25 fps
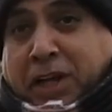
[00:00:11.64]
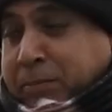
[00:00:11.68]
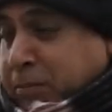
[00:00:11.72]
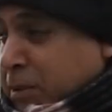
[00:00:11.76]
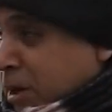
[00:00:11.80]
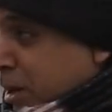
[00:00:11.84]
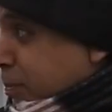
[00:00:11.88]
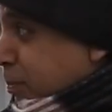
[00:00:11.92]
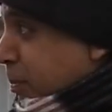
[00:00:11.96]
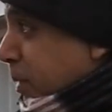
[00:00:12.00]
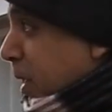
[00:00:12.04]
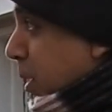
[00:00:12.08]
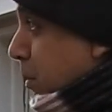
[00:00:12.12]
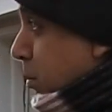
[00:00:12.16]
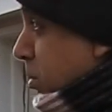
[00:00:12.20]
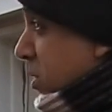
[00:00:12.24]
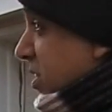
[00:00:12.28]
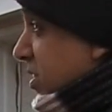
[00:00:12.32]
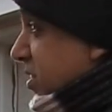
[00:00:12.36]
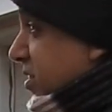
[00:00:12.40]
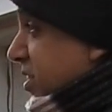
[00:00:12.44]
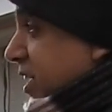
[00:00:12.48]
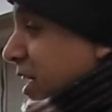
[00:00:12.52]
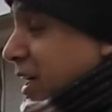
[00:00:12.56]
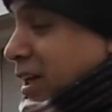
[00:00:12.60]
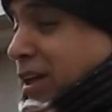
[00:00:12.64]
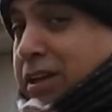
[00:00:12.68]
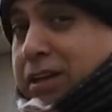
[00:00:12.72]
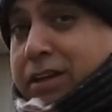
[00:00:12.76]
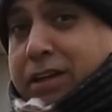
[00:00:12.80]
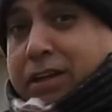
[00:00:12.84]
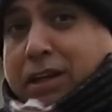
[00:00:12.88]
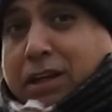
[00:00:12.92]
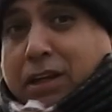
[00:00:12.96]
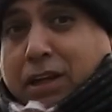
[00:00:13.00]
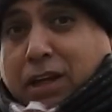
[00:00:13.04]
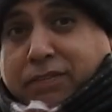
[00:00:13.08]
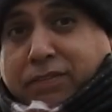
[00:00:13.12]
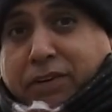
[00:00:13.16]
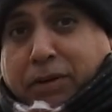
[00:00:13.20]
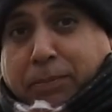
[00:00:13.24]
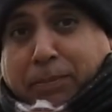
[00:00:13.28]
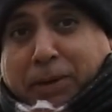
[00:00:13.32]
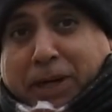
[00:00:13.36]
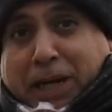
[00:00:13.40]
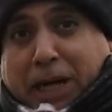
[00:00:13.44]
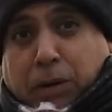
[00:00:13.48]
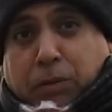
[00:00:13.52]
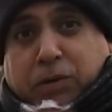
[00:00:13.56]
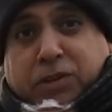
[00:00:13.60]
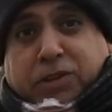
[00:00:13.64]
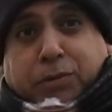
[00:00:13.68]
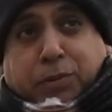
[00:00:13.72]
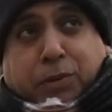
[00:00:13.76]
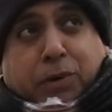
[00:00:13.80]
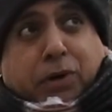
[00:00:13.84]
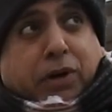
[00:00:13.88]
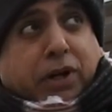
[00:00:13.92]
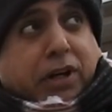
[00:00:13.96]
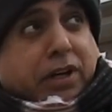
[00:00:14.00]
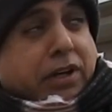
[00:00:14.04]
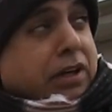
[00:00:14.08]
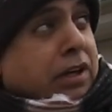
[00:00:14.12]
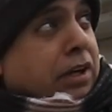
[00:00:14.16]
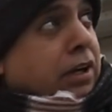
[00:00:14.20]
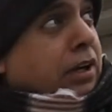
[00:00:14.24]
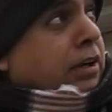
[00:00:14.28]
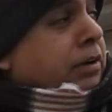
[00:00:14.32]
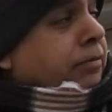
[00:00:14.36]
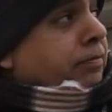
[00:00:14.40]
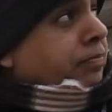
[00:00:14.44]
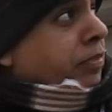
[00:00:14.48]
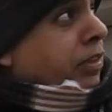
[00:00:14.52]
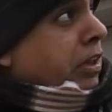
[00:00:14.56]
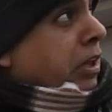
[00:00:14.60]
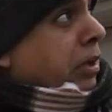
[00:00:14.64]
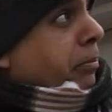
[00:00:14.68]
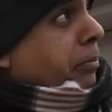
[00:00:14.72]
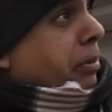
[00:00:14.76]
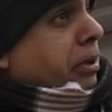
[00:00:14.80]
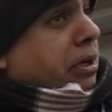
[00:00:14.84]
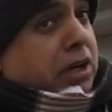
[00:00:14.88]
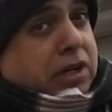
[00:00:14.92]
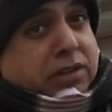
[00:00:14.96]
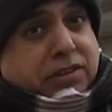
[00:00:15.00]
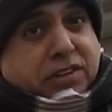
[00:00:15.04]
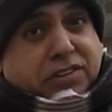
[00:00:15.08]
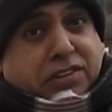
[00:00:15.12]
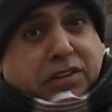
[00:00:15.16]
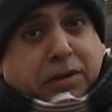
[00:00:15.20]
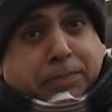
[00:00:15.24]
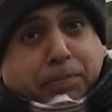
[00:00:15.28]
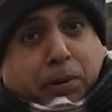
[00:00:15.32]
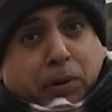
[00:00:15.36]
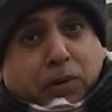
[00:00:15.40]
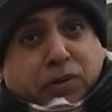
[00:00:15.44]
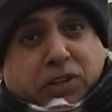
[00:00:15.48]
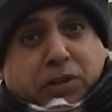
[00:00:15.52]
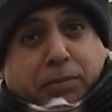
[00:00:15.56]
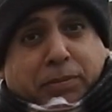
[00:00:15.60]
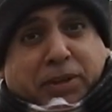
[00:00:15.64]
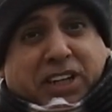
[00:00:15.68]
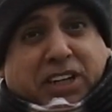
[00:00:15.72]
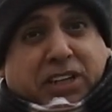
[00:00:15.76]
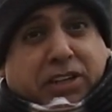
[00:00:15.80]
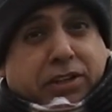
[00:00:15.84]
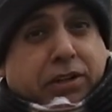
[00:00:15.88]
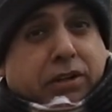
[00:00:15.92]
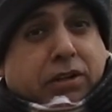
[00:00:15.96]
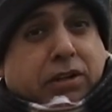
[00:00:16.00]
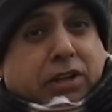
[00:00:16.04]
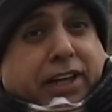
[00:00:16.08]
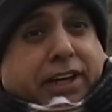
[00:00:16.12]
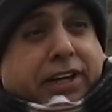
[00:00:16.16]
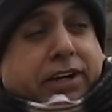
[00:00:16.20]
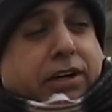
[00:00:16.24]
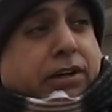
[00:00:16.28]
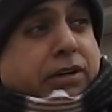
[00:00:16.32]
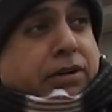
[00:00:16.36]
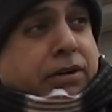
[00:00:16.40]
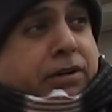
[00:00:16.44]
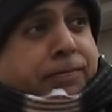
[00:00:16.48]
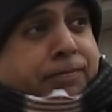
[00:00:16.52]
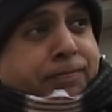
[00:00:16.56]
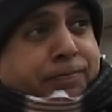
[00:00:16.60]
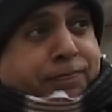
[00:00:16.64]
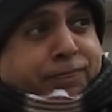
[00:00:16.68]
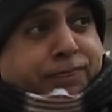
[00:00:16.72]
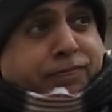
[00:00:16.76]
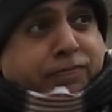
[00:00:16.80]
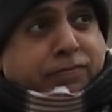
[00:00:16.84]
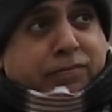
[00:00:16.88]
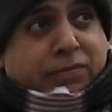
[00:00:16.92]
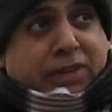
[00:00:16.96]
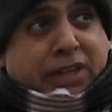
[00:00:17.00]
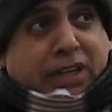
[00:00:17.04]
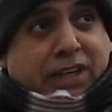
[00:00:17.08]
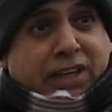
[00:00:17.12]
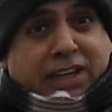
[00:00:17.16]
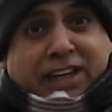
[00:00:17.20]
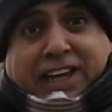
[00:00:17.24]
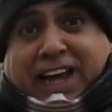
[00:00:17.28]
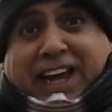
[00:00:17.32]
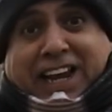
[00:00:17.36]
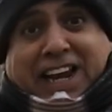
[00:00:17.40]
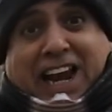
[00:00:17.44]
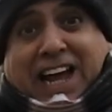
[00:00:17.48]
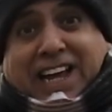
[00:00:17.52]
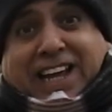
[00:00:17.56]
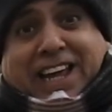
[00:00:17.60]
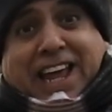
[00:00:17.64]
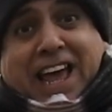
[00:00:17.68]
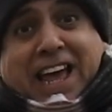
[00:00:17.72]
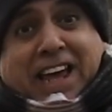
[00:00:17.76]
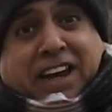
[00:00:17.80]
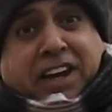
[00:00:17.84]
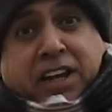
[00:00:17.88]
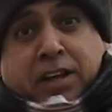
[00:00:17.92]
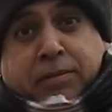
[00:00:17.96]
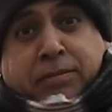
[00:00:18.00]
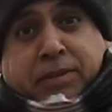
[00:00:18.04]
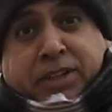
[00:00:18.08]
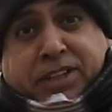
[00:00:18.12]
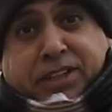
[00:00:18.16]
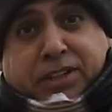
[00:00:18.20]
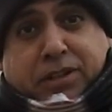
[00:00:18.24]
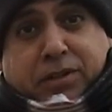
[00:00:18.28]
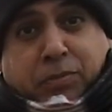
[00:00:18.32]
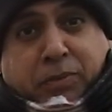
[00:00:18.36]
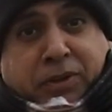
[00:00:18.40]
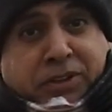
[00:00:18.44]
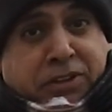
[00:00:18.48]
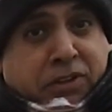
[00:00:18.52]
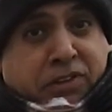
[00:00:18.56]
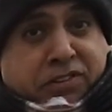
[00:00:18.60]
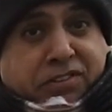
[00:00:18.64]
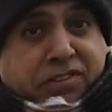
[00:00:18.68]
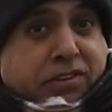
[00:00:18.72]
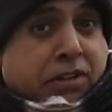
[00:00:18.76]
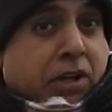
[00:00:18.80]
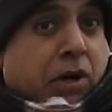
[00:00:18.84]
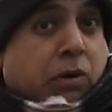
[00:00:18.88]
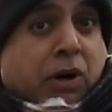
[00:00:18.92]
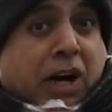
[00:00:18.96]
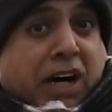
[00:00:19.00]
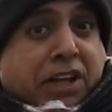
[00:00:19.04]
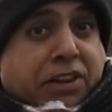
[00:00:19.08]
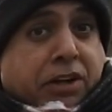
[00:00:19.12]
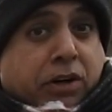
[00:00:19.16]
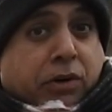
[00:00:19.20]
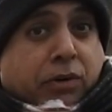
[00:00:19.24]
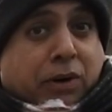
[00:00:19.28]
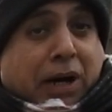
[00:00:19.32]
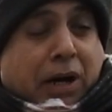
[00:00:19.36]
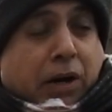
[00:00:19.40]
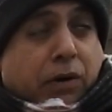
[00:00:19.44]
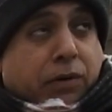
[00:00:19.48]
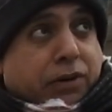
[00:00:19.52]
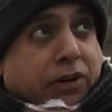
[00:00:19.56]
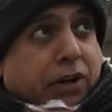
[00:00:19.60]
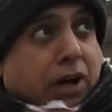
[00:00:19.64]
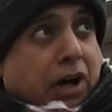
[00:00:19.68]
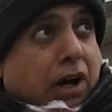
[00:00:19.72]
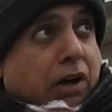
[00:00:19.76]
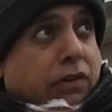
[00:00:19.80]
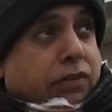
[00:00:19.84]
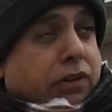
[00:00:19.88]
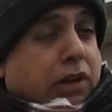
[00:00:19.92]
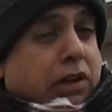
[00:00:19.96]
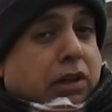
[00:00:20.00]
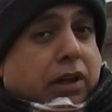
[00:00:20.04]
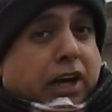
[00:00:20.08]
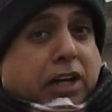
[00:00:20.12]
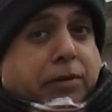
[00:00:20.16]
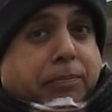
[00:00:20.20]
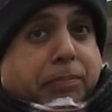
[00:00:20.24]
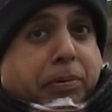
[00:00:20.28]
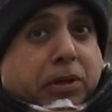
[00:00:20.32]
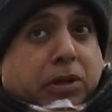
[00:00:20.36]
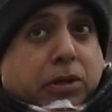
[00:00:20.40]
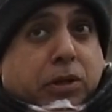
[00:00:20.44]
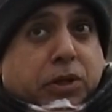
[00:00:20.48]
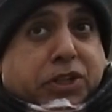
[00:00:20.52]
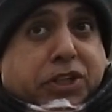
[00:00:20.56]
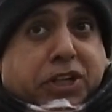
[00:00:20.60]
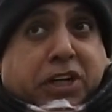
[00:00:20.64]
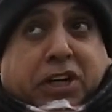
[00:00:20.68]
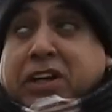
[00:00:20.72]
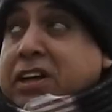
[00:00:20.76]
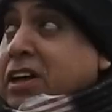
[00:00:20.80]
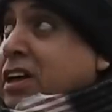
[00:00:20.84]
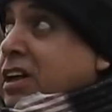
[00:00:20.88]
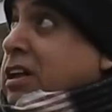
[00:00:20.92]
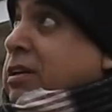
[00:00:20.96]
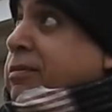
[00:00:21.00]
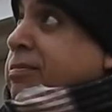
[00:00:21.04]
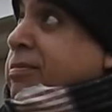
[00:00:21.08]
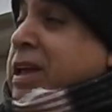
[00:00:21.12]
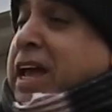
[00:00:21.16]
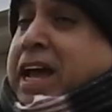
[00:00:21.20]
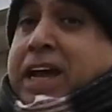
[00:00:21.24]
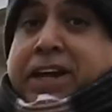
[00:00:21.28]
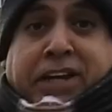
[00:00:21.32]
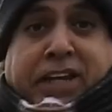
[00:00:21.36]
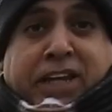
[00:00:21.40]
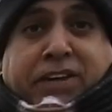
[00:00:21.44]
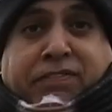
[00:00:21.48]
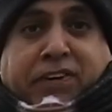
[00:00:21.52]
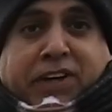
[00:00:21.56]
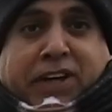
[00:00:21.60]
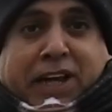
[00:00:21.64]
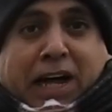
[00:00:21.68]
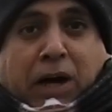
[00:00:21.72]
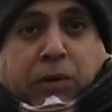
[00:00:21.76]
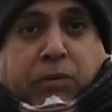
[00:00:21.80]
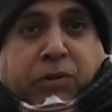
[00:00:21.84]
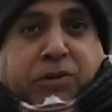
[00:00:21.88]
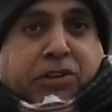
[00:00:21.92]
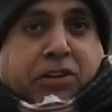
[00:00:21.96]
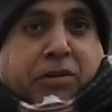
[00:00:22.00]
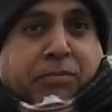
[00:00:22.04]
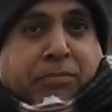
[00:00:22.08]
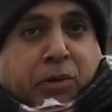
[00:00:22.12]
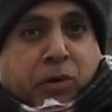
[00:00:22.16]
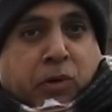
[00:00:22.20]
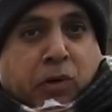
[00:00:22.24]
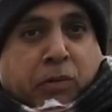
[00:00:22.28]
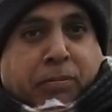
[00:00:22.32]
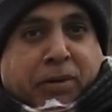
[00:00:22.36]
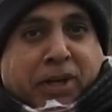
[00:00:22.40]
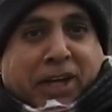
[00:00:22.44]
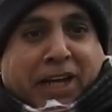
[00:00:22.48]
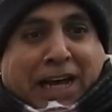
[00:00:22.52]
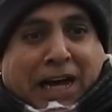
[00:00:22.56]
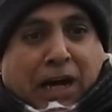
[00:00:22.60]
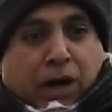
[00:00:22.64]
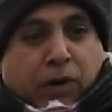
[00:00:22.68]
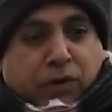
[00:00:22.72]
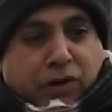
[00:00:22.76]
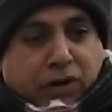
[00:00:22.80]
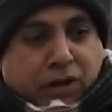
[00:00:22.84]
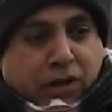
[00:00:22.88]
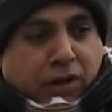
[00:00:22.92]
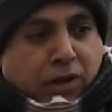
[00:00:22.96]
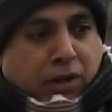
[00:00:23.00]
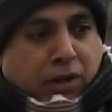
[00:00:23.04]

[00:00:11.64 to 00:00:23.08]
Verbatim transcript: You might be able to see a little of it, but I was worried because it's supposed to be clear later. And I can't image when there's snow on the ground. All the light pollution, and even now with the moon being out,